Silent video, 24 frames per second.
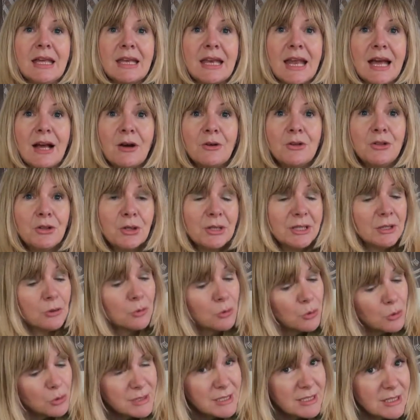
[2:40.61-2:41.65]
Now, you can
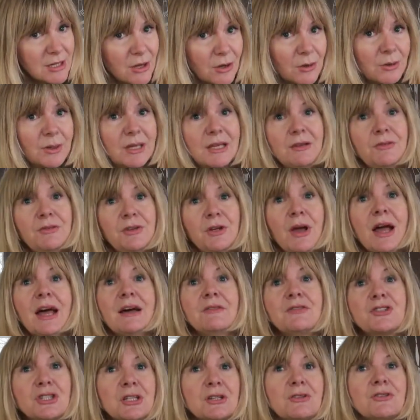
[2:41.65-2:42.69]
also, if you
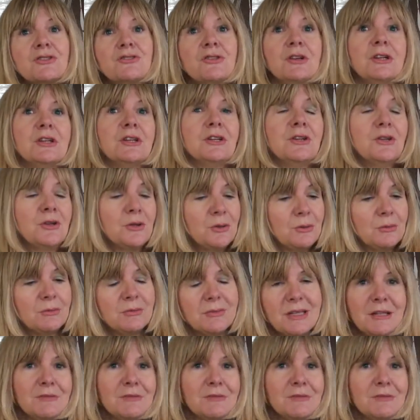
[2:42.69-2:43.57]
have children who,